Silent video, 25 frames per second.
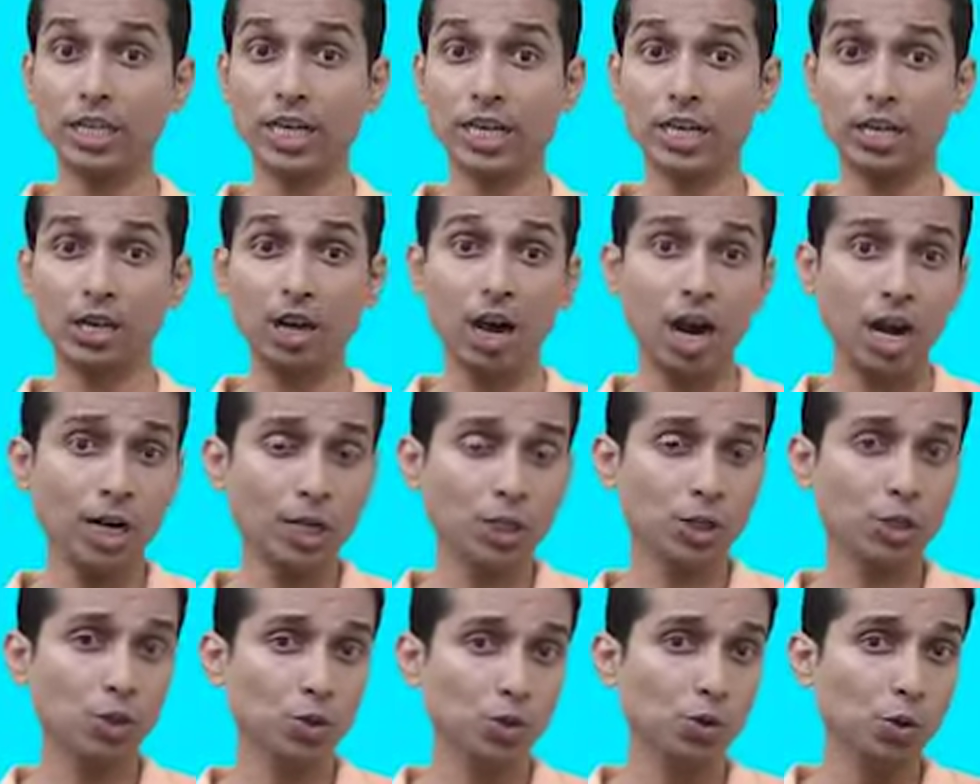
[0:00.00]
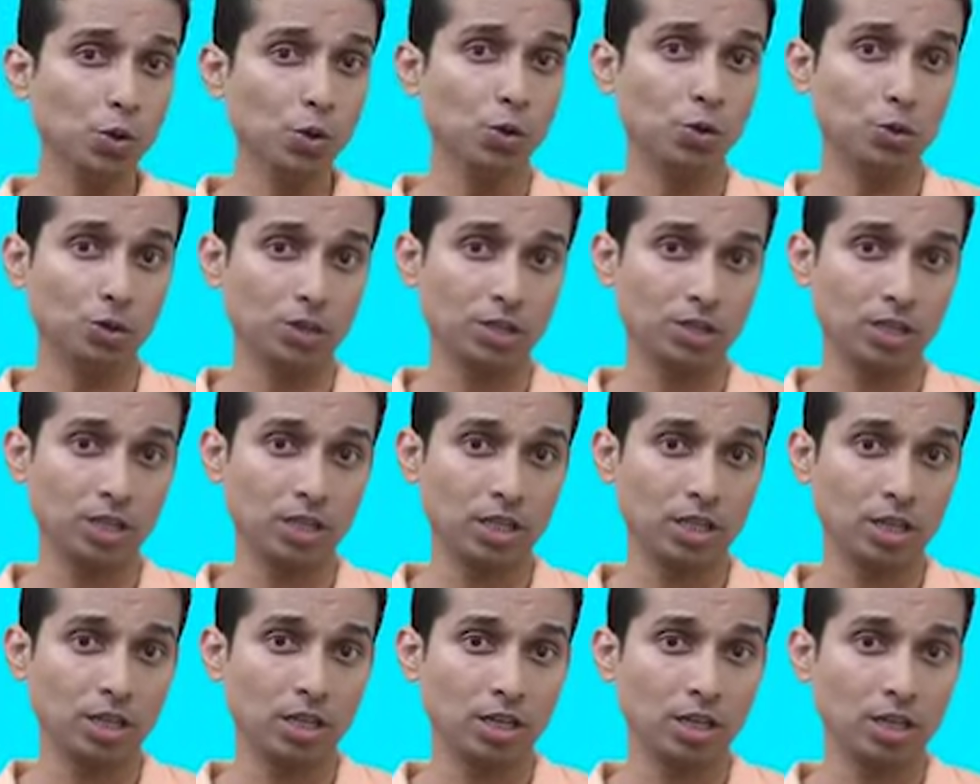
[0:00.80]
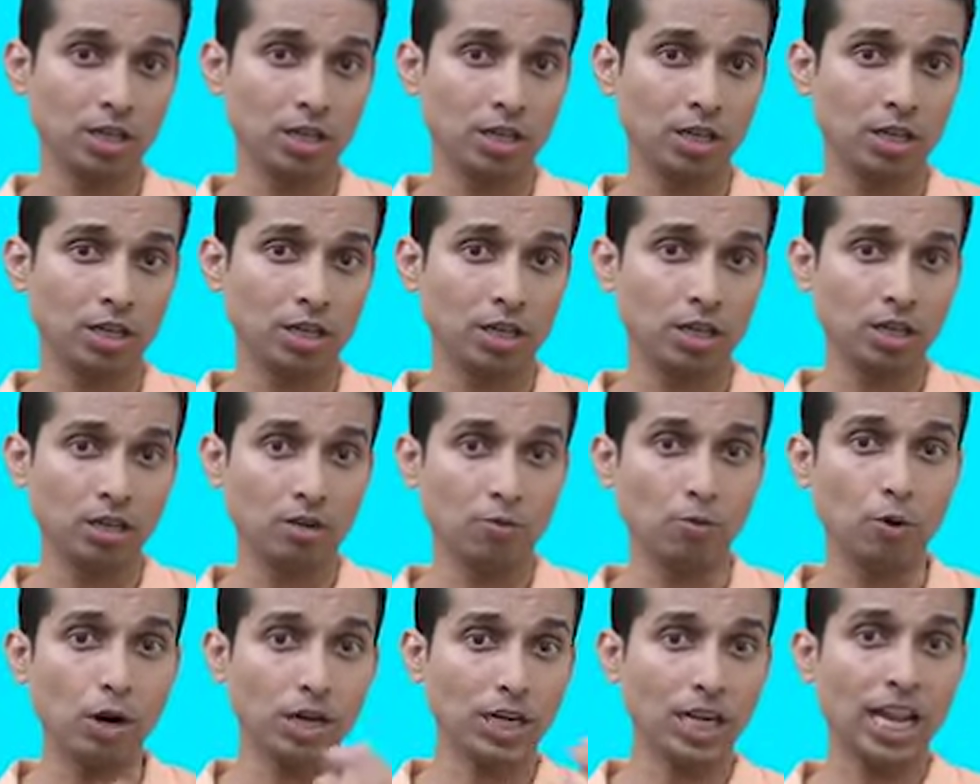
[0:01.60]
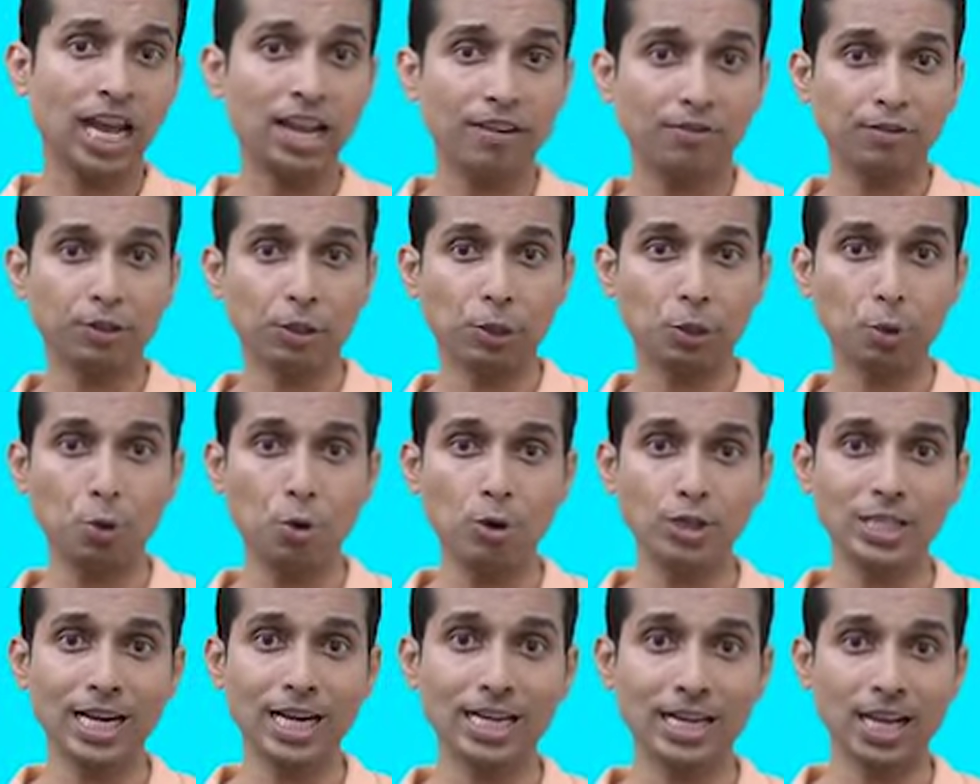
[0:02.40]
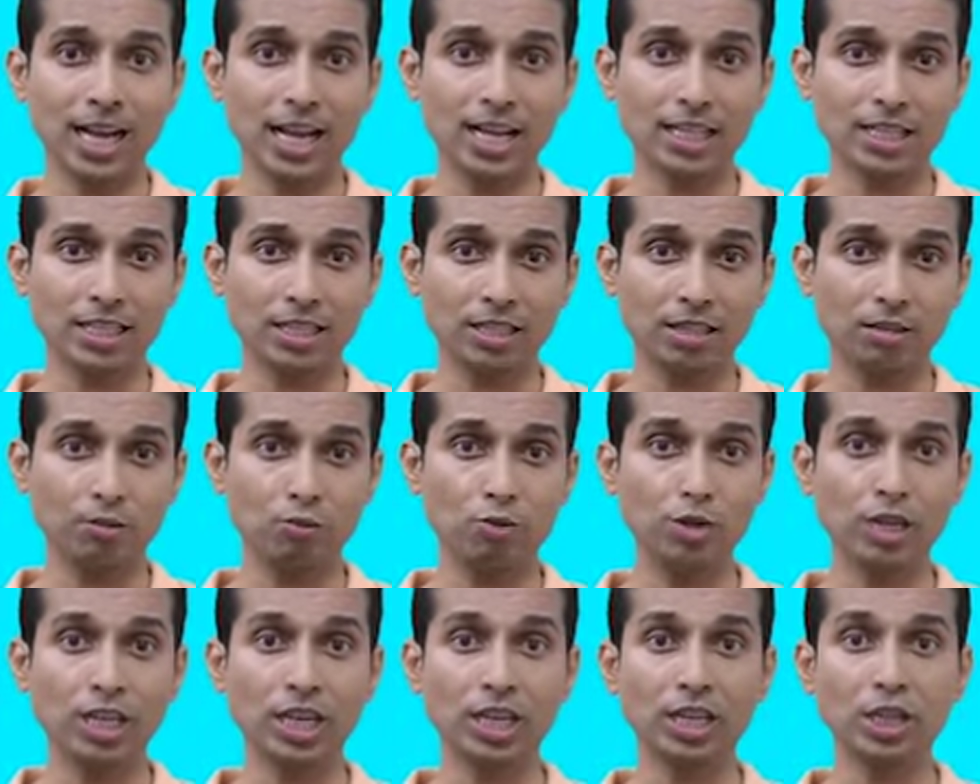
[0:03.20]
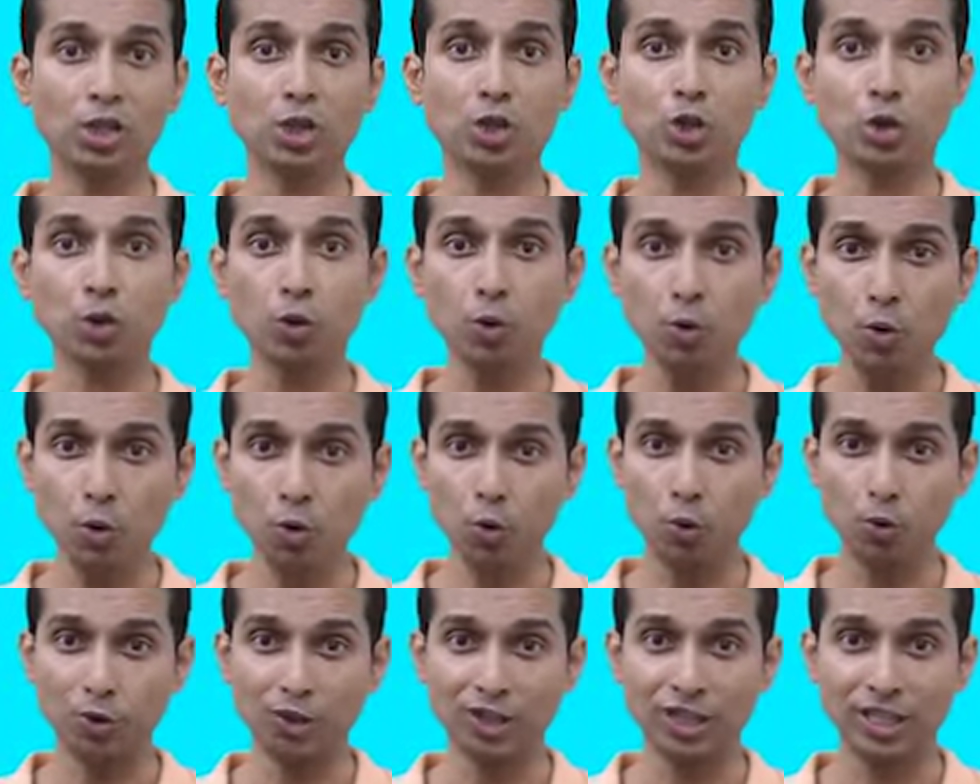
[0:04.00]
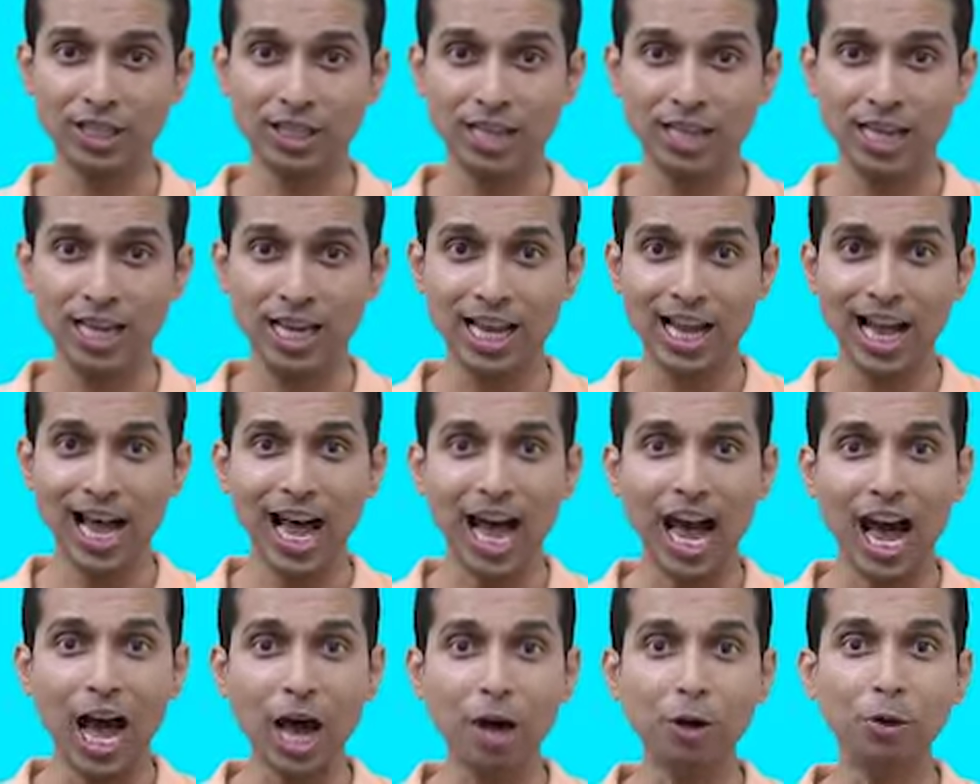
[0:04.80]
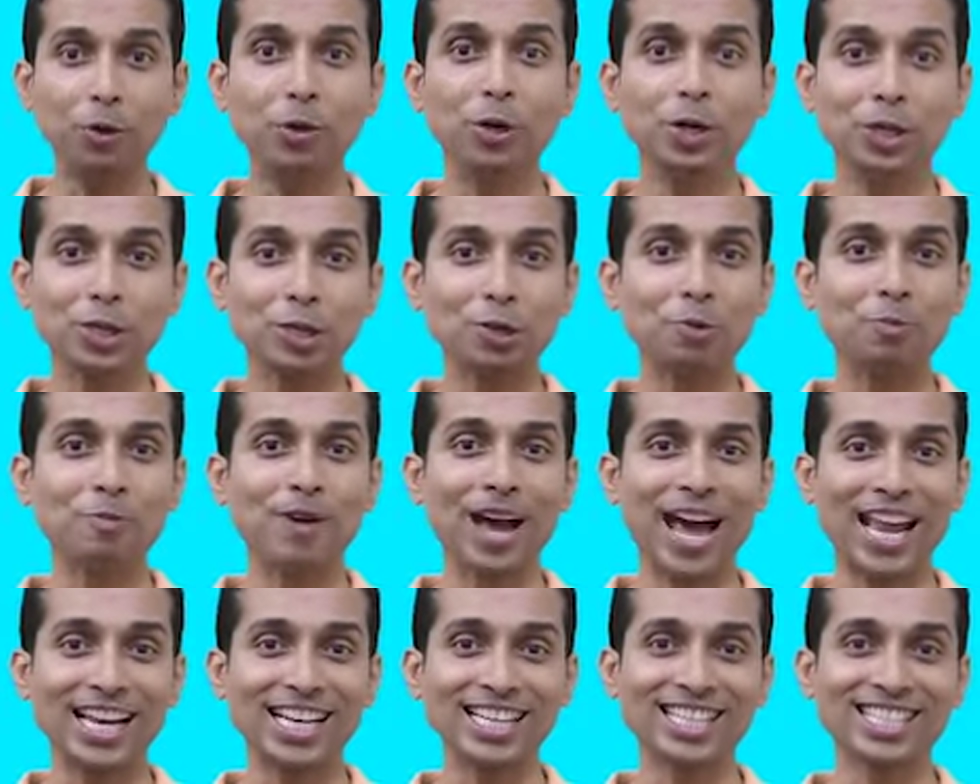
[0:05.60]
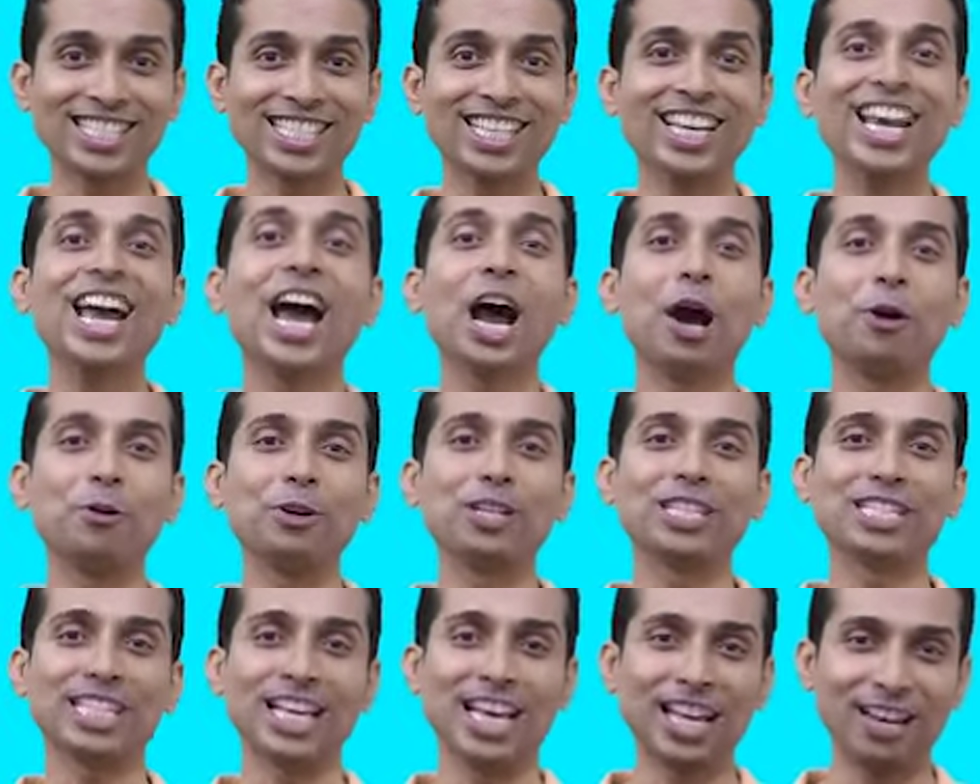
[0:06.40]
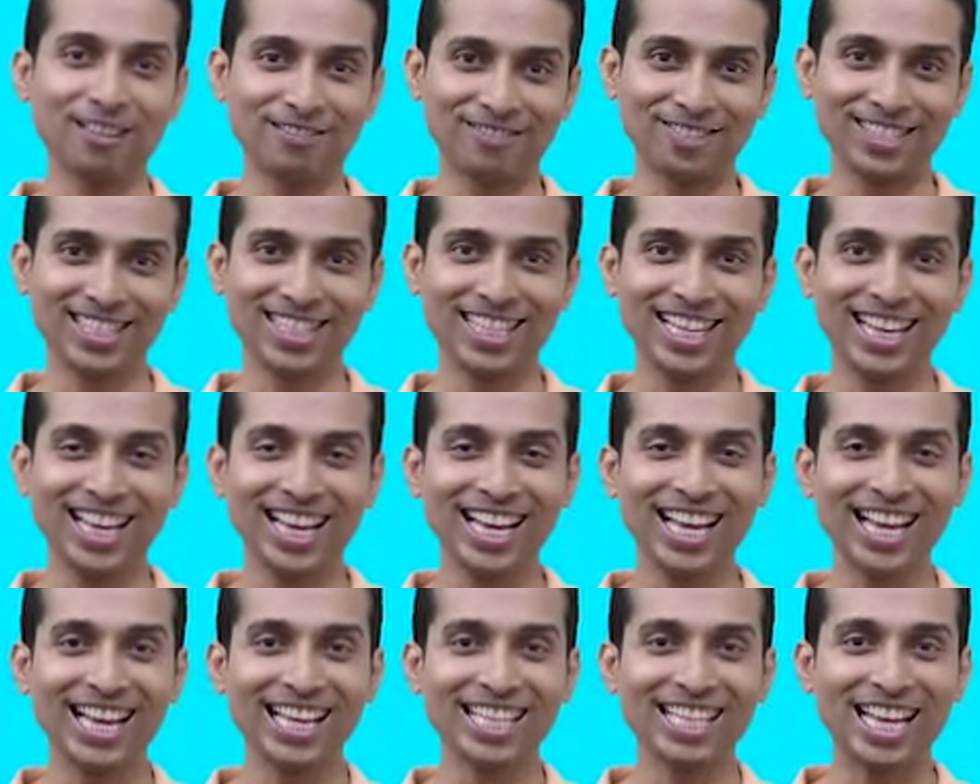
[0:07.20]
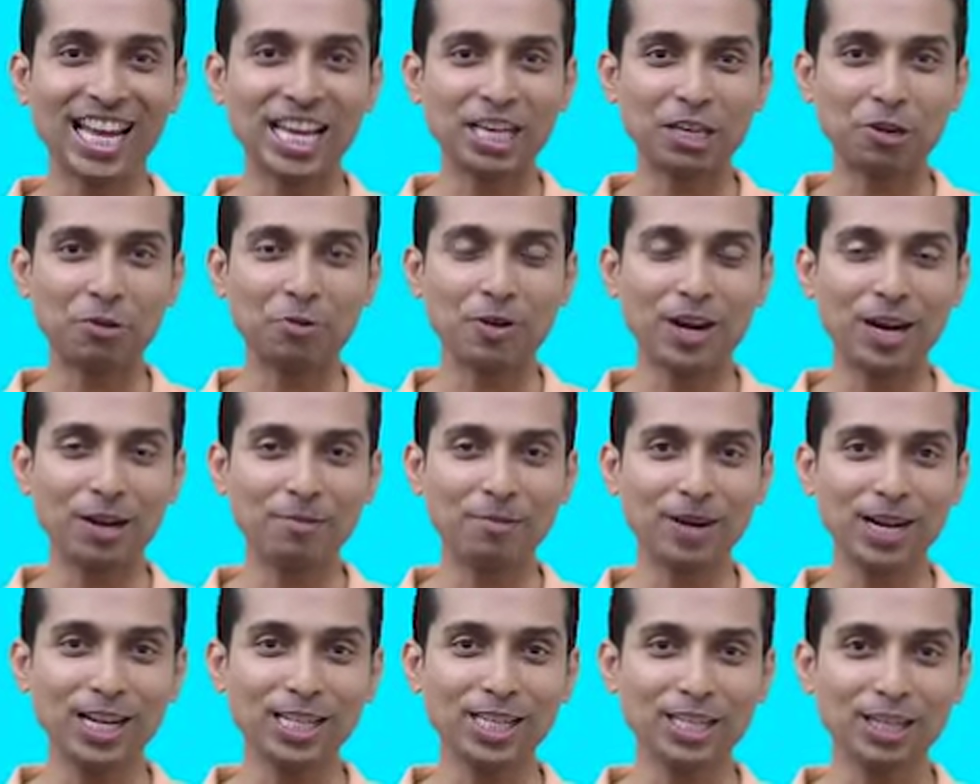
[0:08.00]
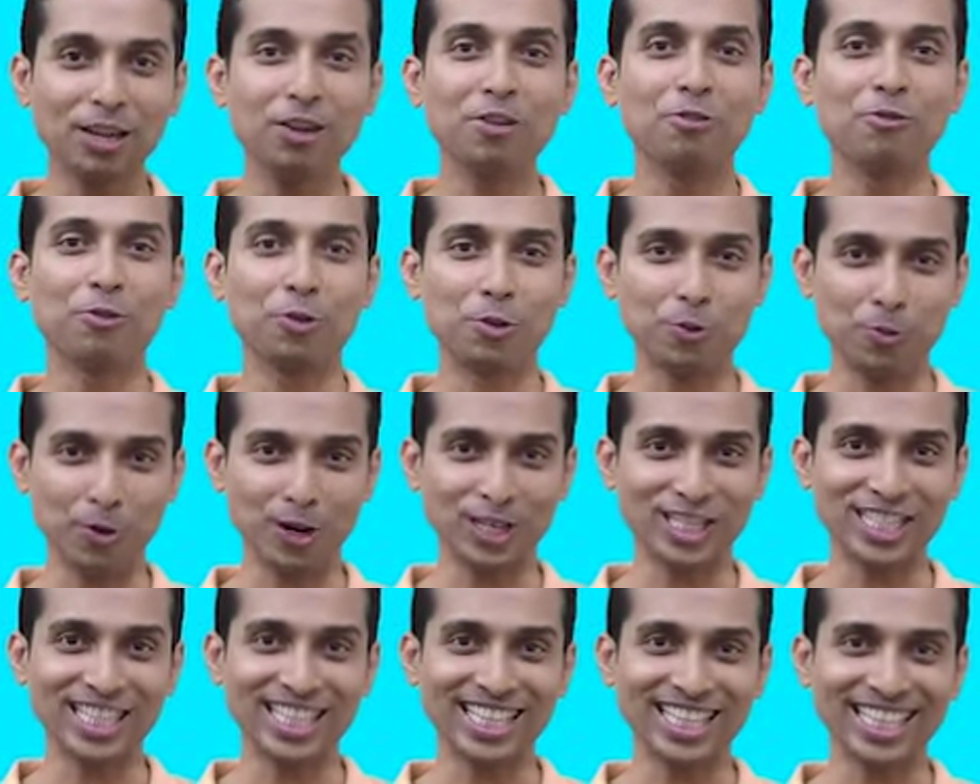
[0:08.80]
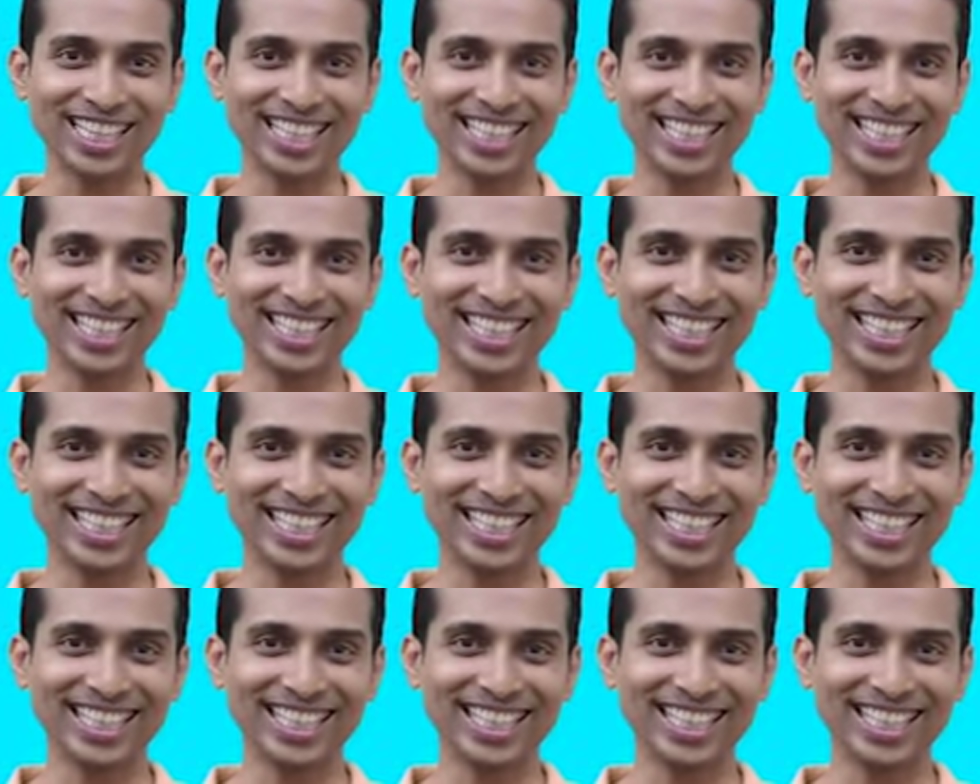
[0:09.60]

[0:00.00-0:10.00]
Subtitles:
cannot choose what life throws at us. We can choose how to manage ourselves. Thank you very much for watching.